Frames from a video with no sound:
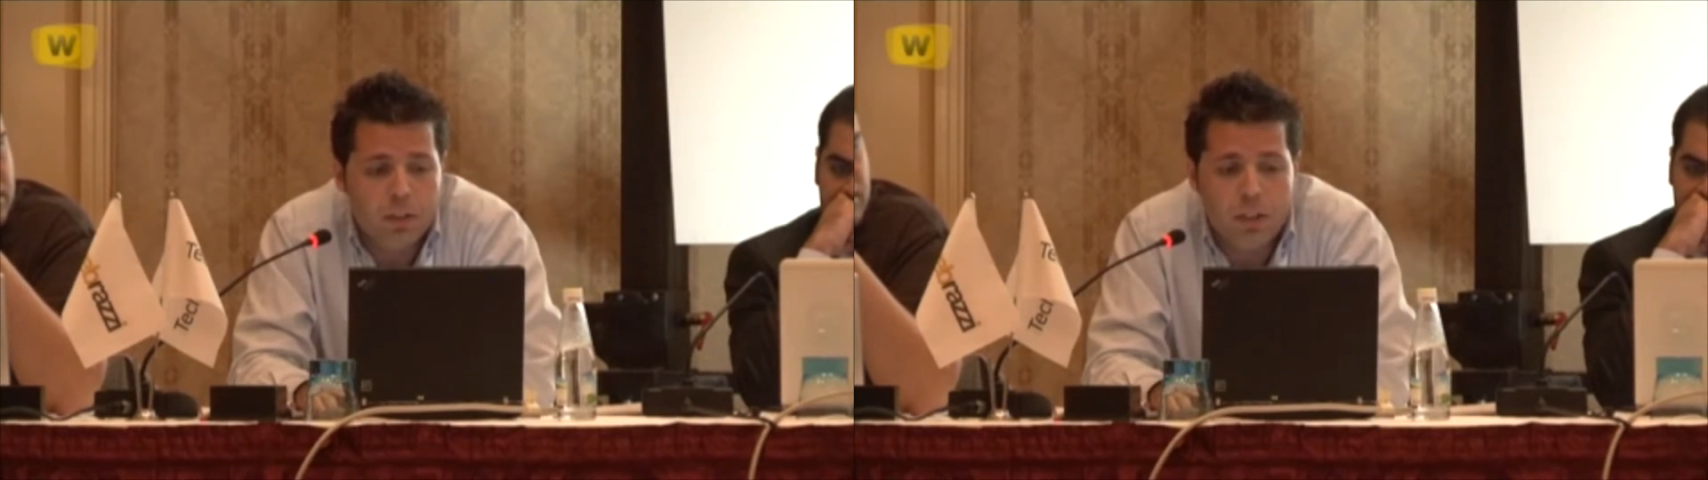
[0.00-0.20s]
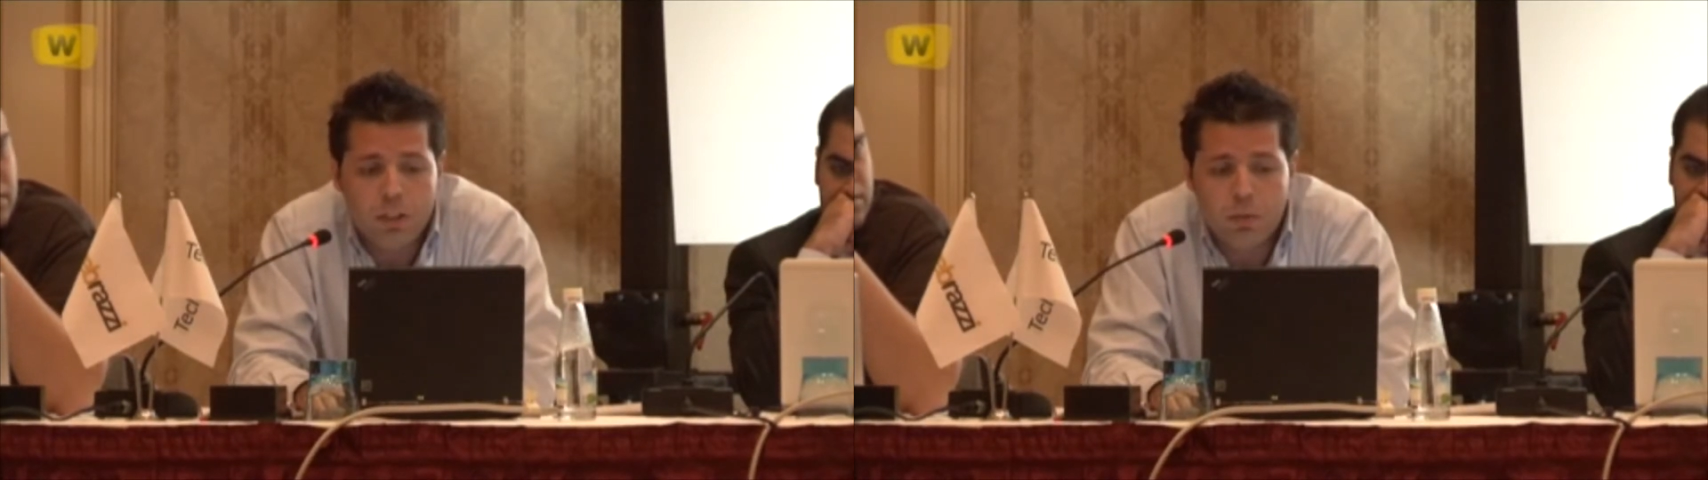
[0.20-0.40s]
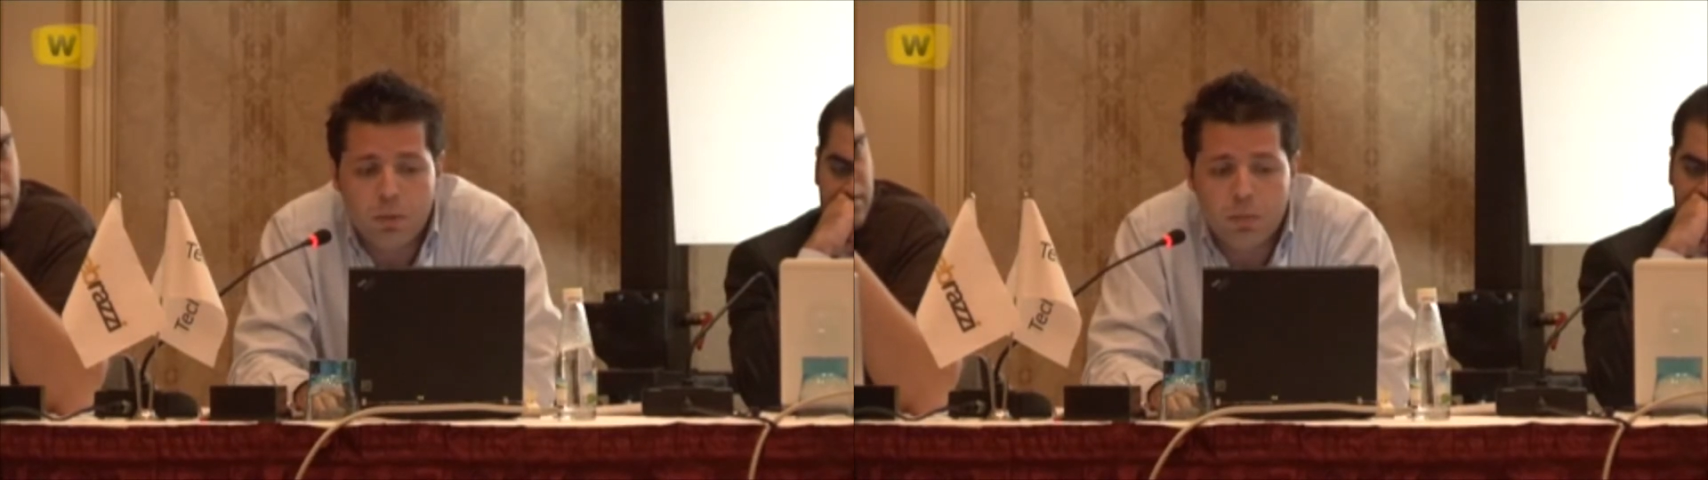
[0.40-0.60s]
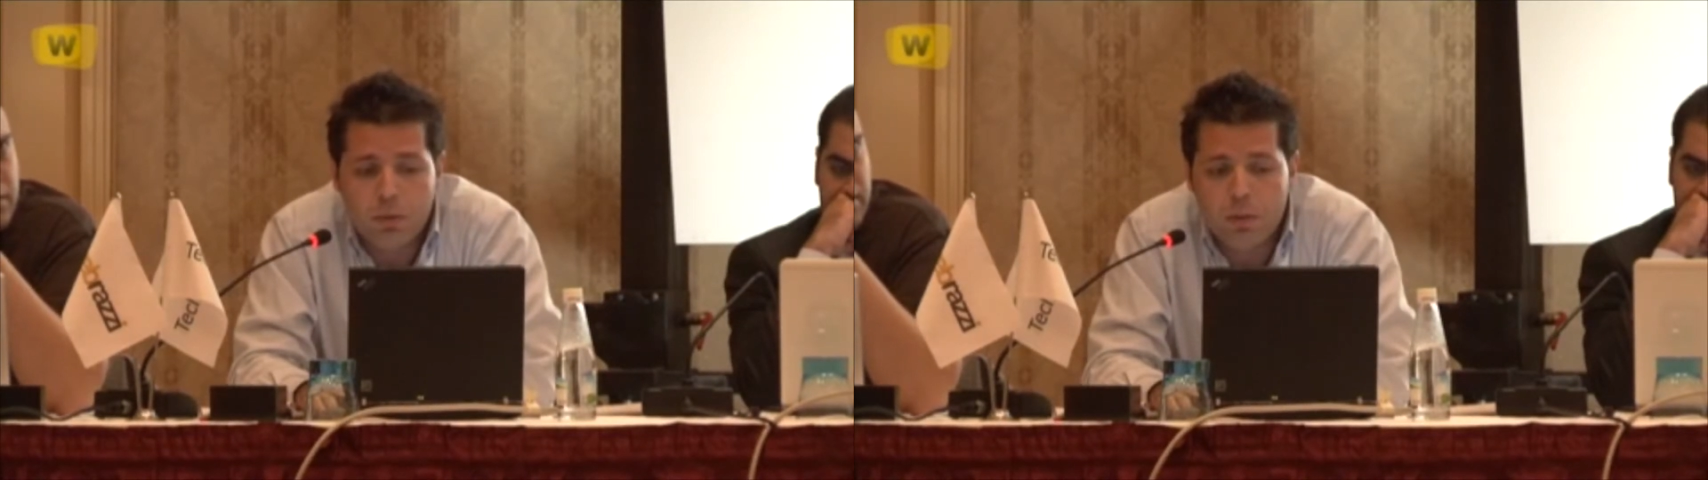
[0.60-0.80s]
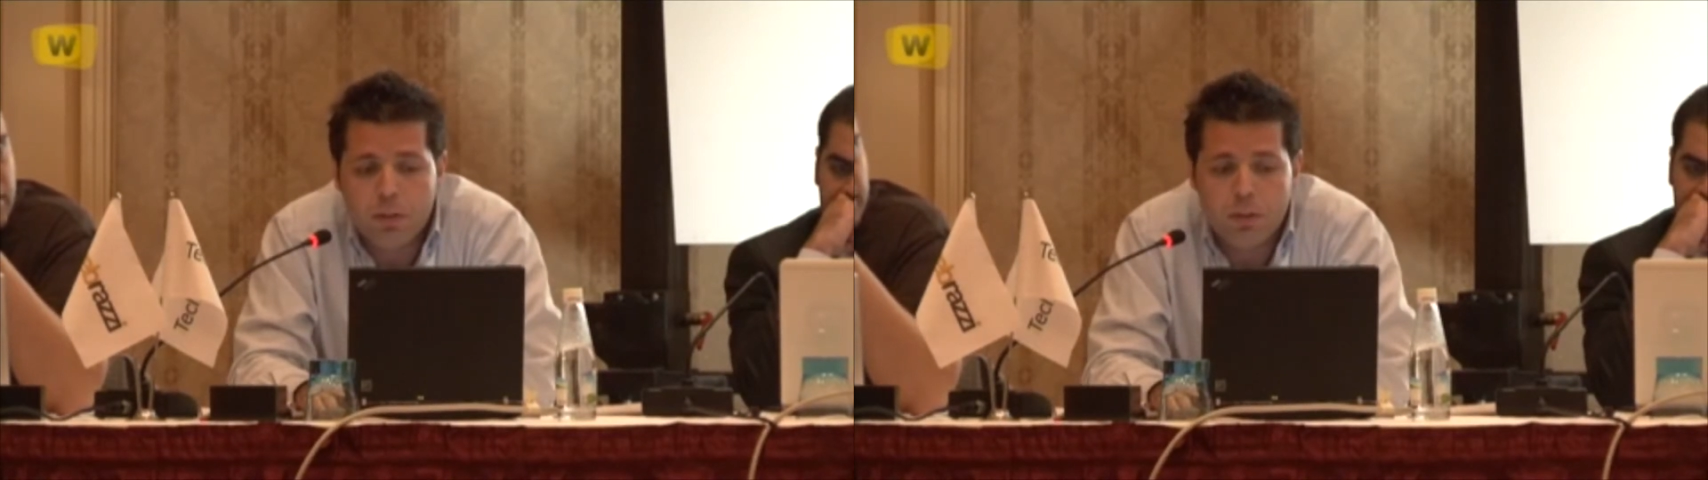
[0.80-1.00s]
location with the
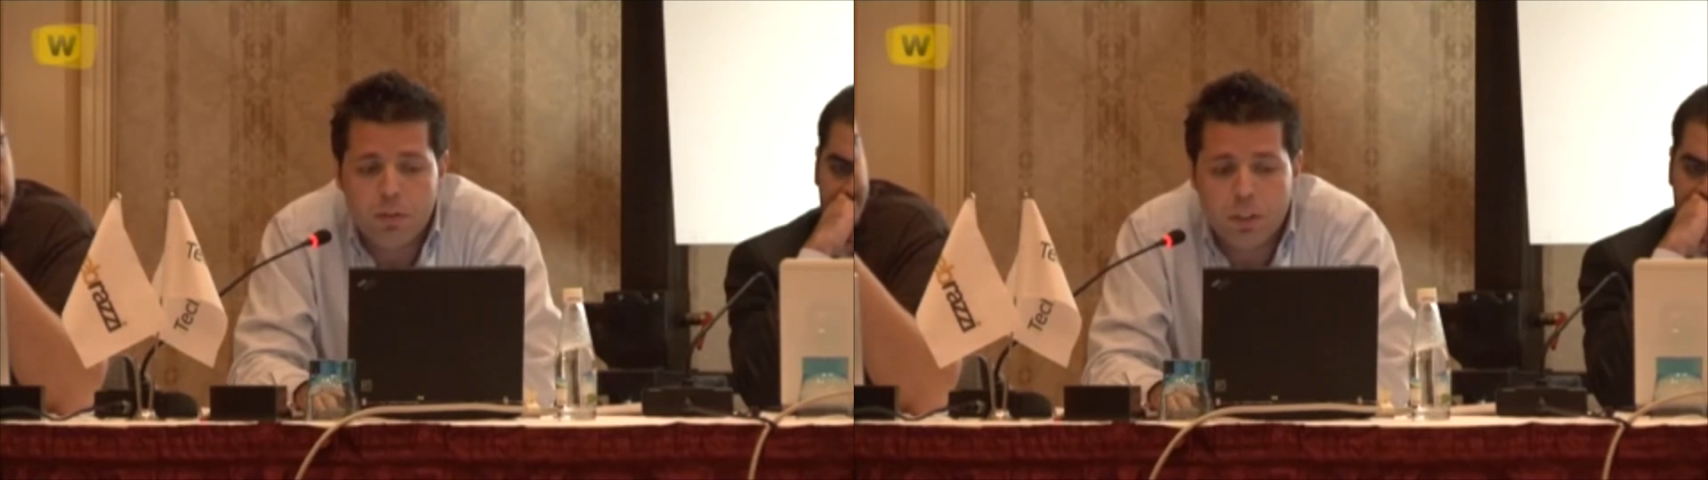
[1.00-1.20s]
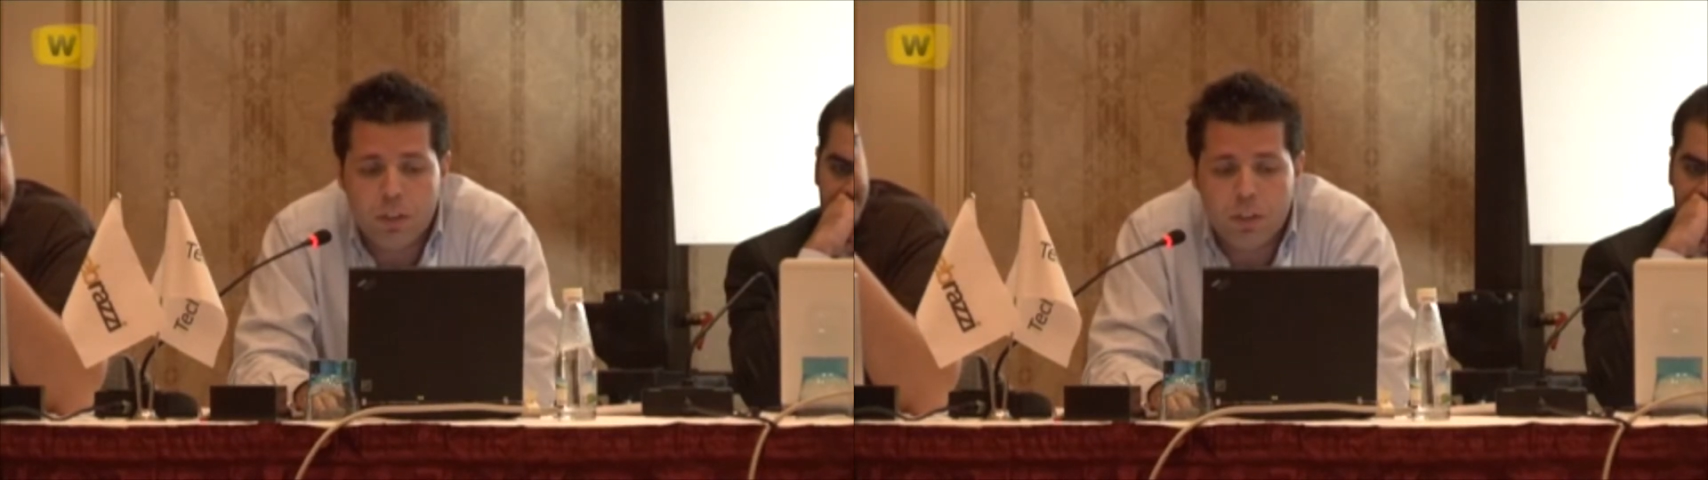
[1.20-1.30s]
mobility of